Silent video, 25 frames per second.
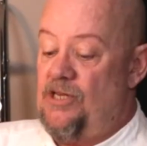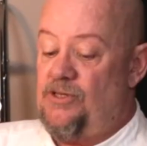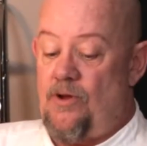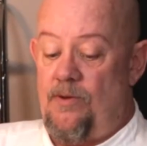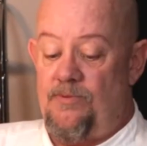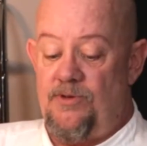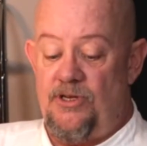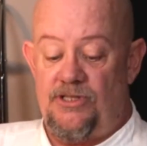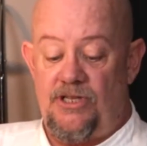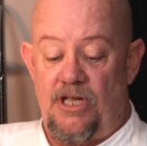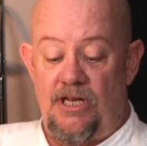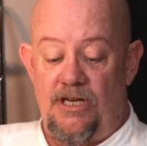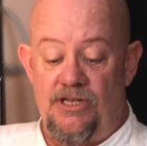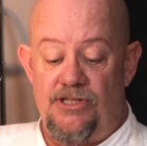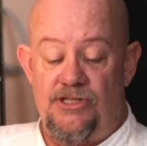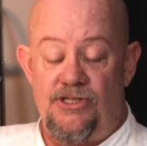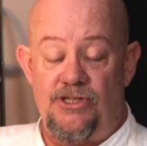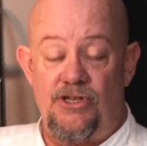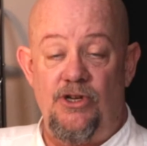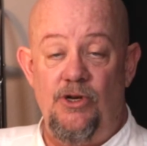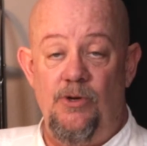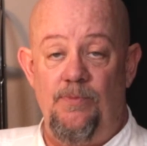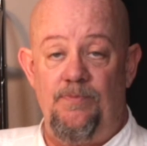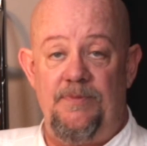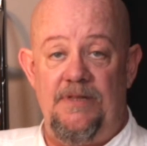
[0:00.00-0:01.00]
So I'm just going to
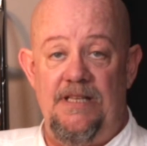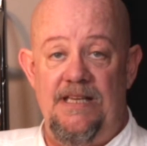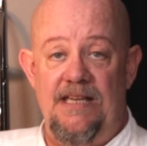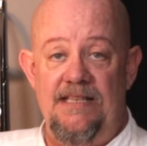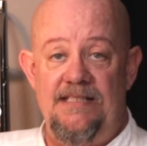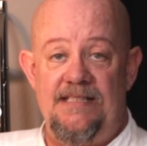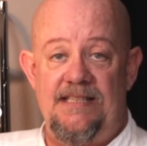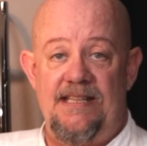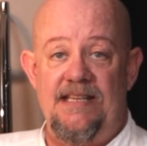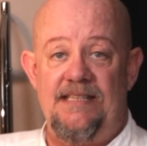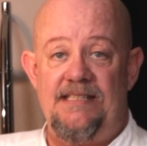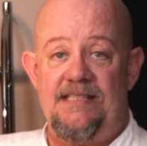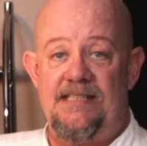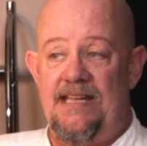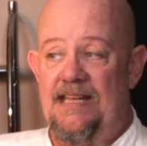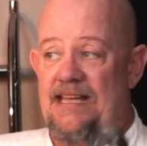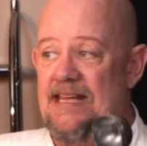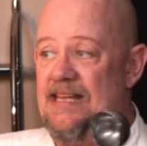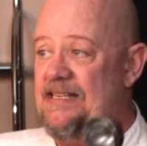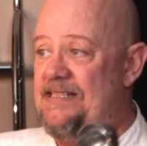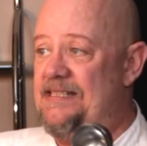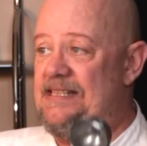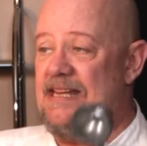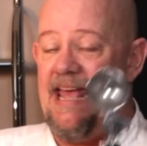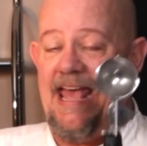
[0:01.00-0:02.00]
scoop these. This
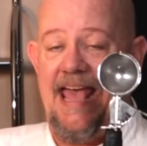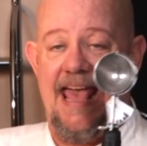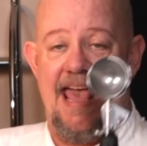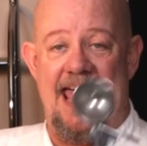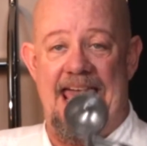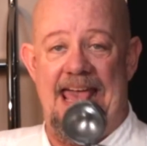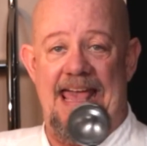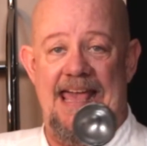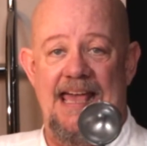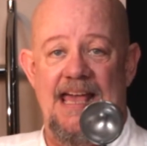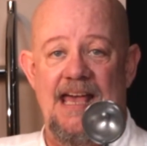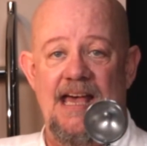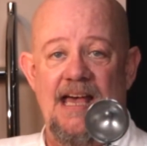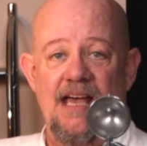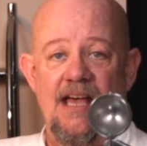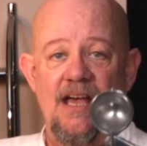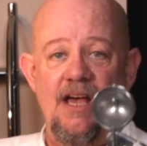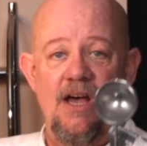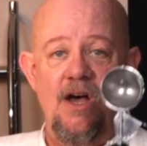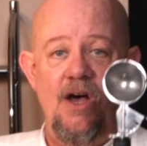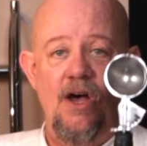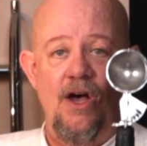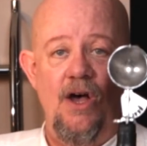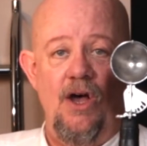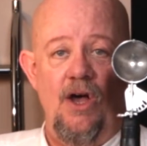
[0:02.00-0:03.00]
is a
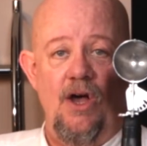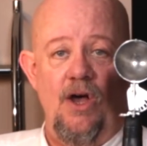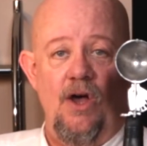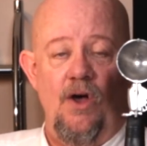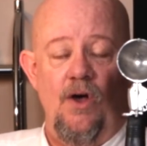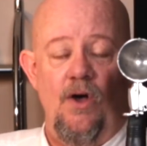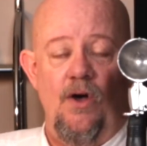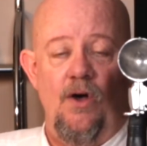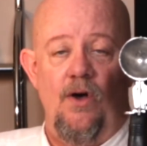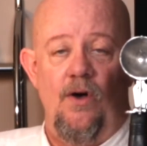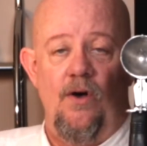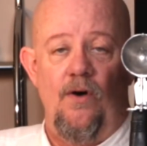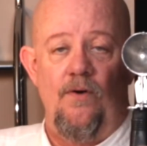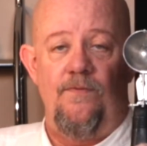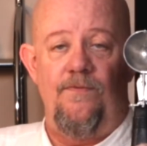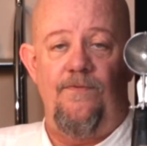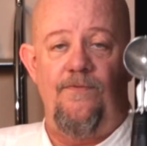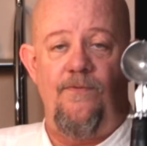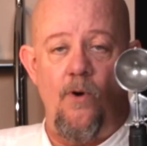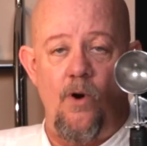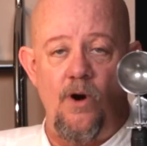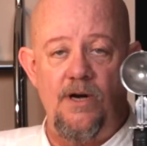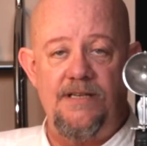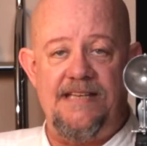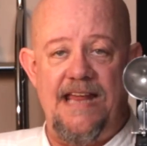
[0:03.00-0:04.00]

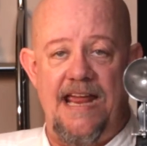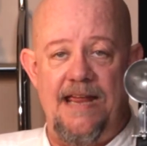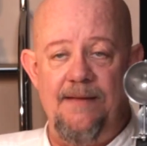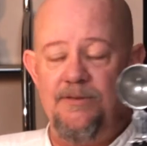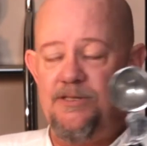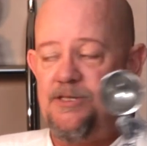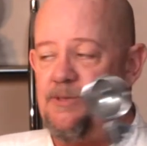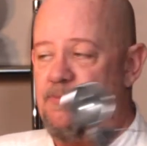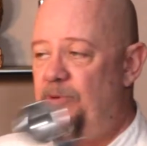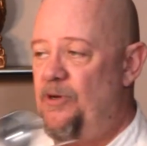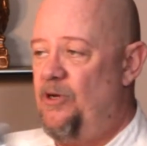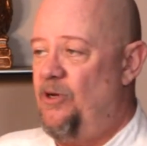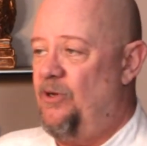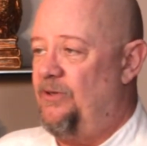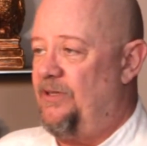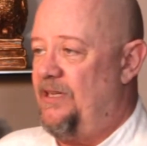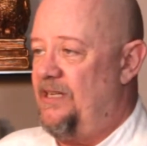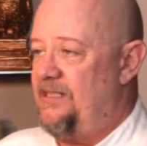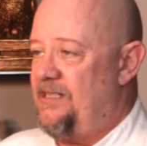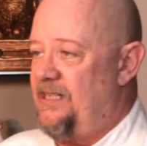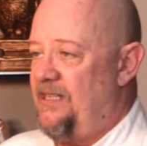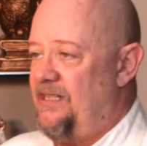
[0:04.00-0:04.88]
4 tablespoon. This